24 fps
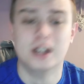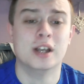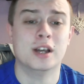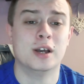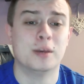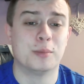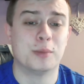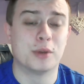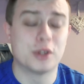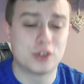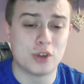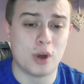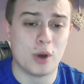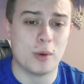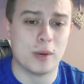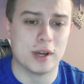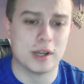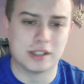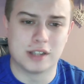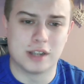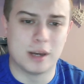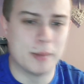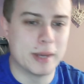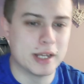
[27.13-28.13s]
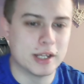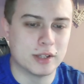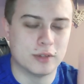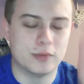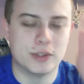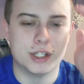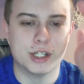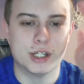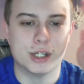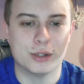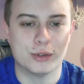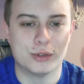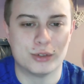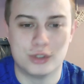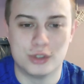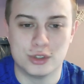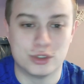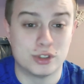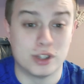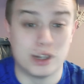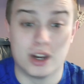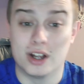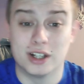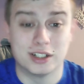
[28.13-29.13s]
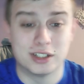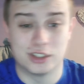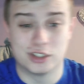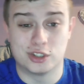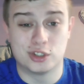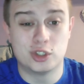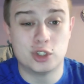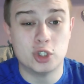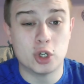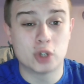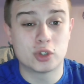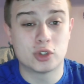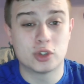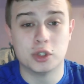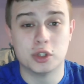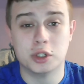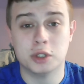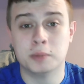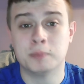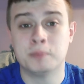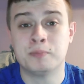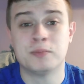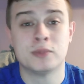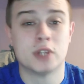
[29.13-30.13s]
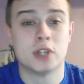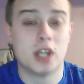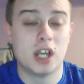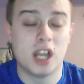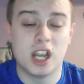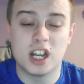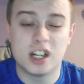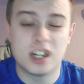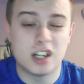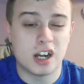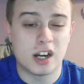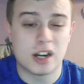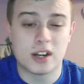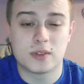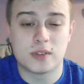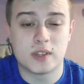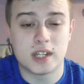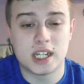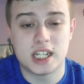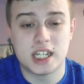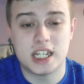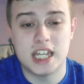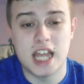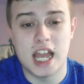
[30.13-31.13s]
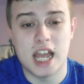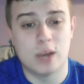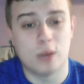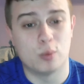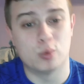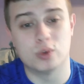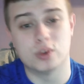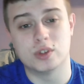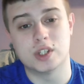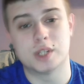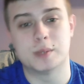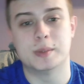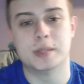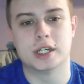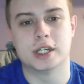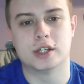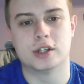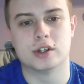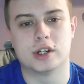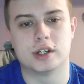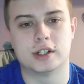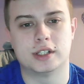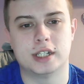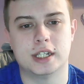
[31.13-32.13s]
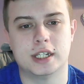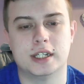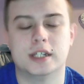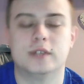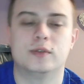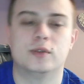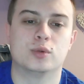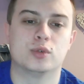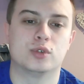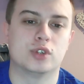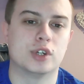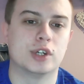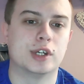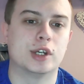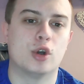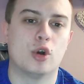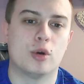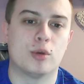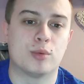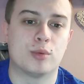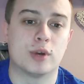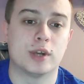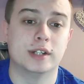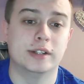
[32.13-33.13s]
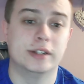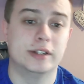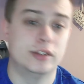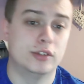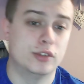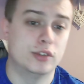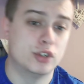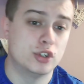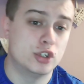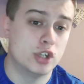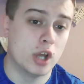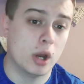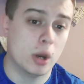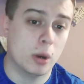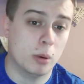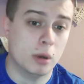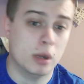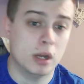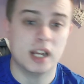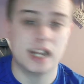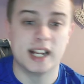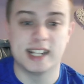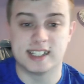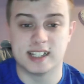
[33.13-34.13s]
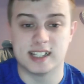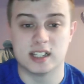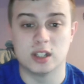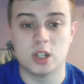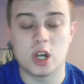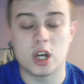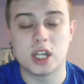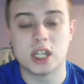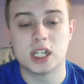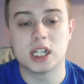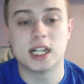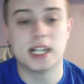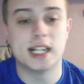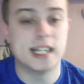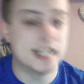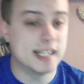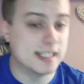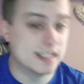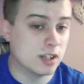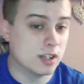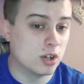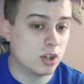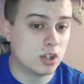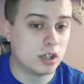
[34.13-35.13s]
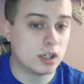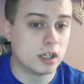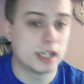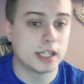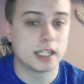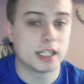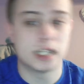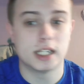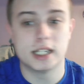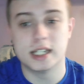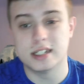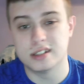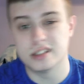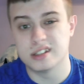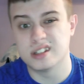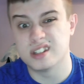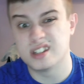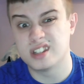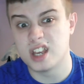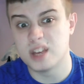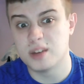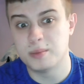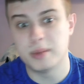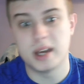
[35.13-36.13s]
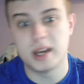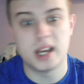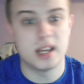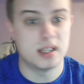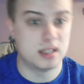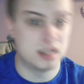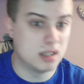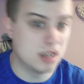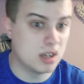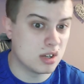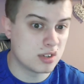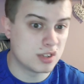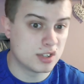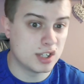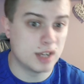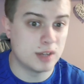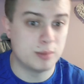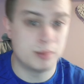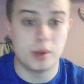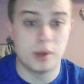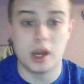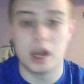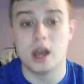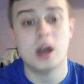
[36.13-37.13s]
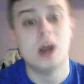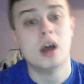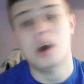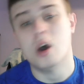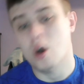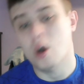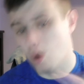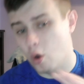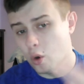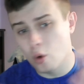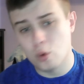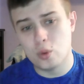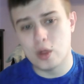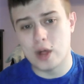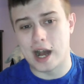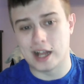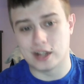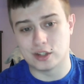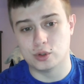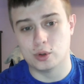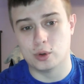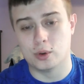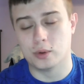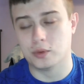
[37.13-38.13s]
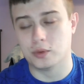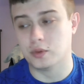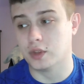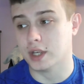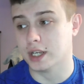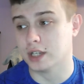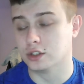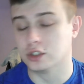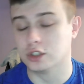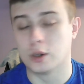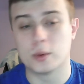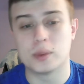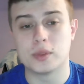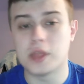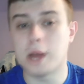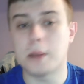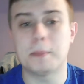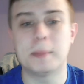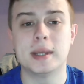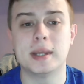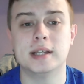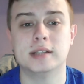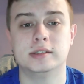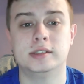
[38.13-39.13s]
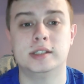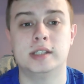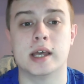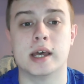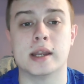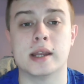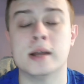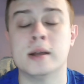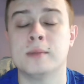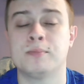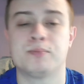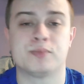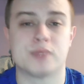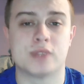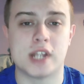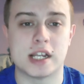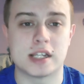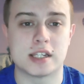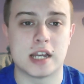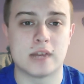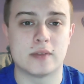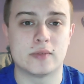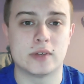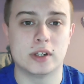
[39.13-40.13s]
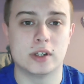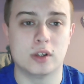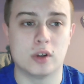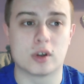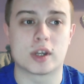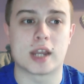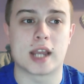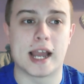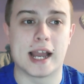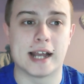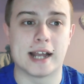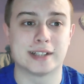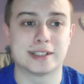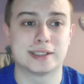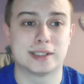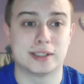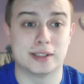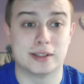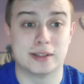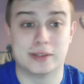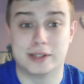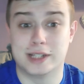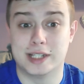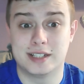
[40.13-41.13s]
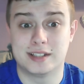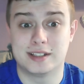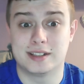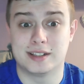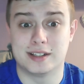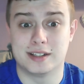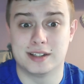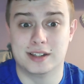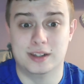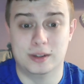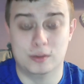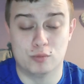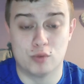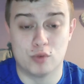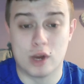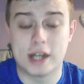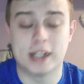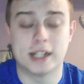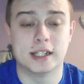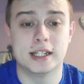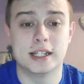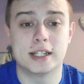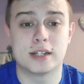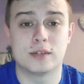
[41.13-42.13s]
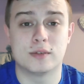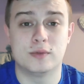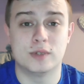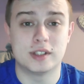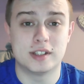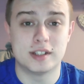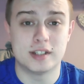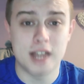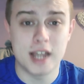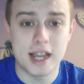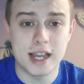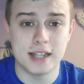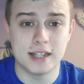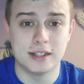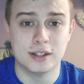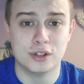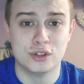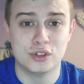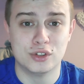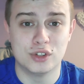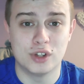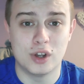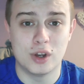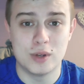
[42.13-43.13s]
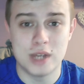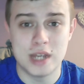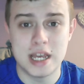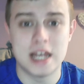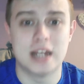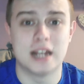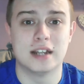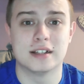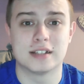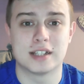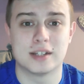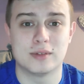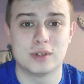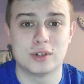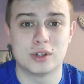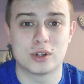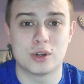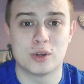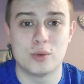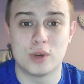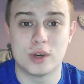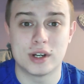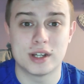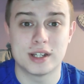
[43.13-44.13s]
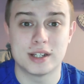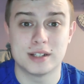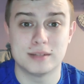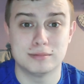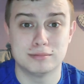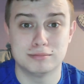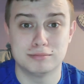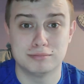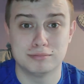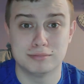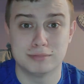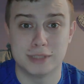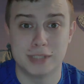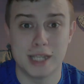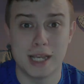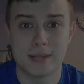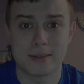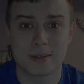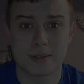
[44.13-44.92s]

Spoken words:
But as always, I make the videos just to like discuss them and kind of think, yeah, would this be a good idea if it was incorporated into the show? Is it likely? Is it unlikely? Is it a safe bet? Is it not a safe bet? All that sort of thing. So with that being said, let's have a look at this Reddit leak for today. So yeah, let's have a look at what it says.